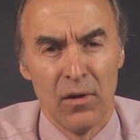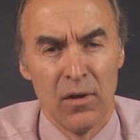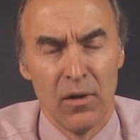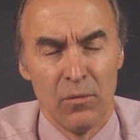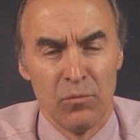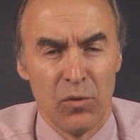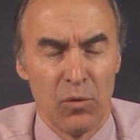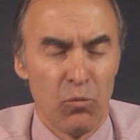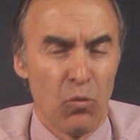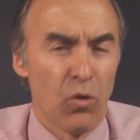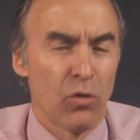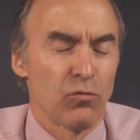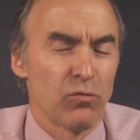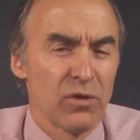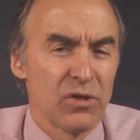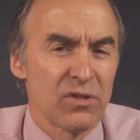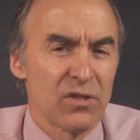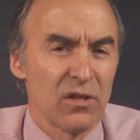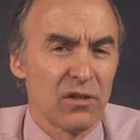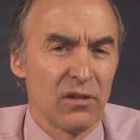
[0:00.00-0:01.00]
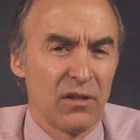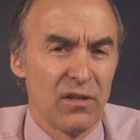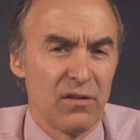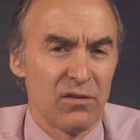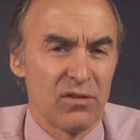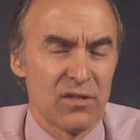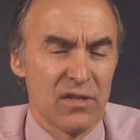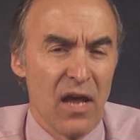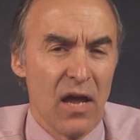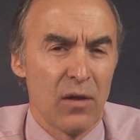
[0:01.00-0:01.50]
but more recently the
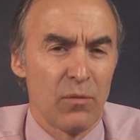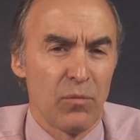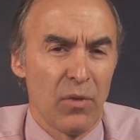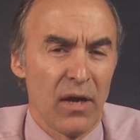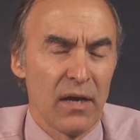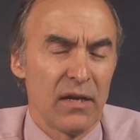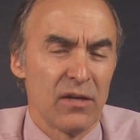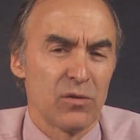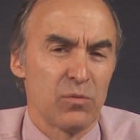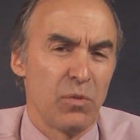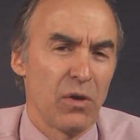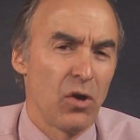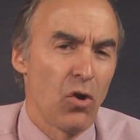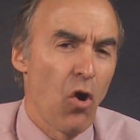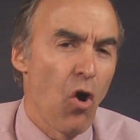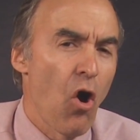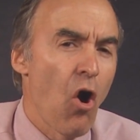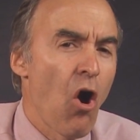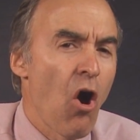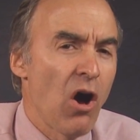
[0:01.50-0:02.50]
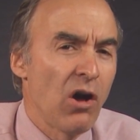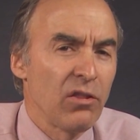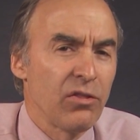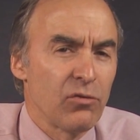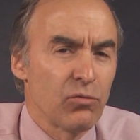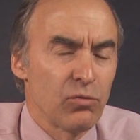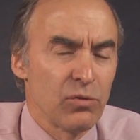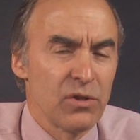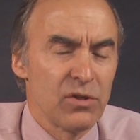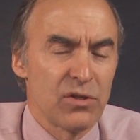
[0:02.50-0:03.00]
soundbite has been all the
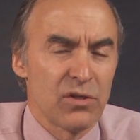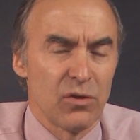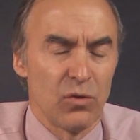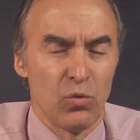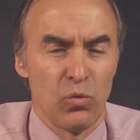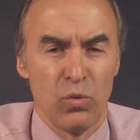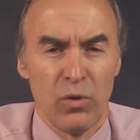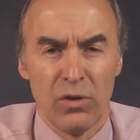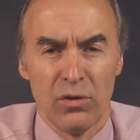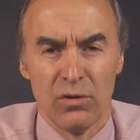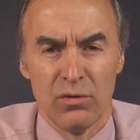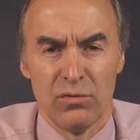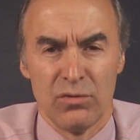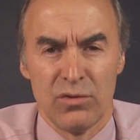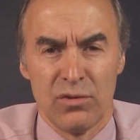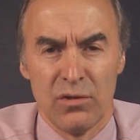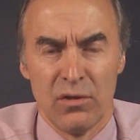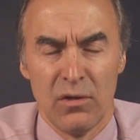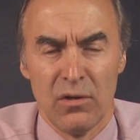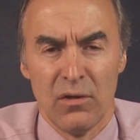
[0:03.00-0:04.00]
recent winners